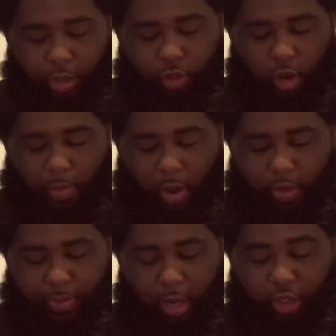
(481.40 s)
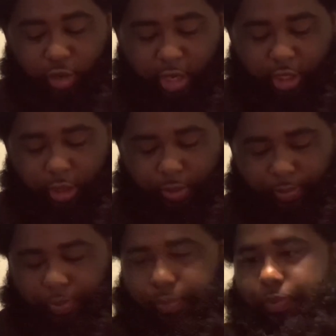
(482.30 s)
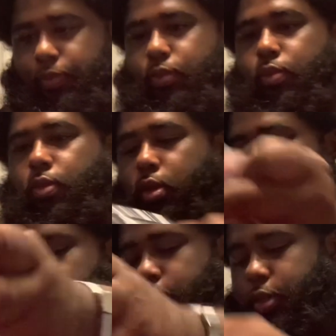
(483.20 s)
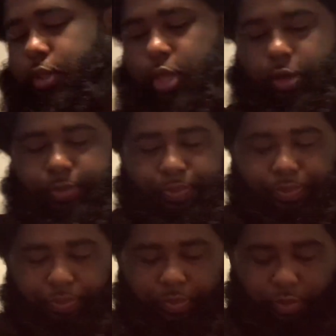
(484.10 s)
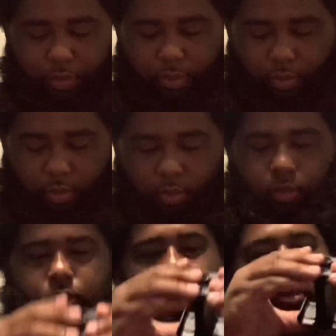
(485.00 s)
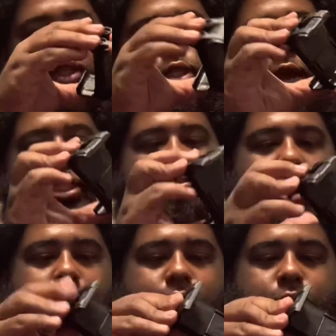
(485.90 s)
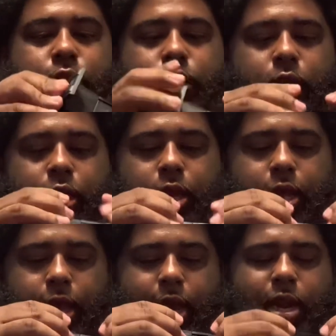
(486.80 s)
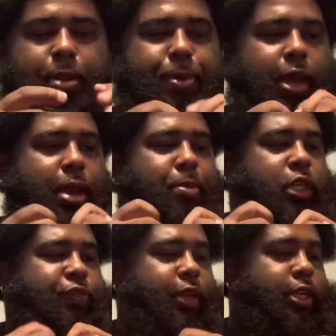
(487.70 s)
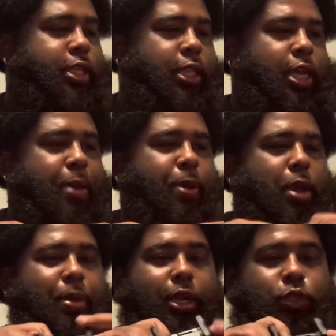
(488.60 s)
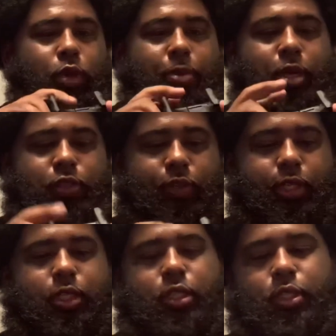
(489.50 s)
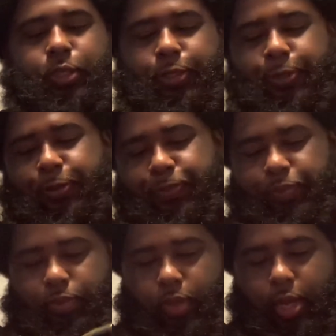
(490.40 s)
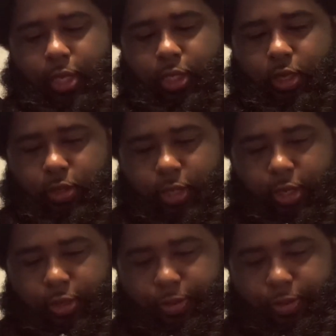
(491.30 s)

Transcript: you know, I'm always about trying shit. So, it's nice plastic. And I didn't pay that much for this. I think I paid probably 20 bucks for this. Got this on sale.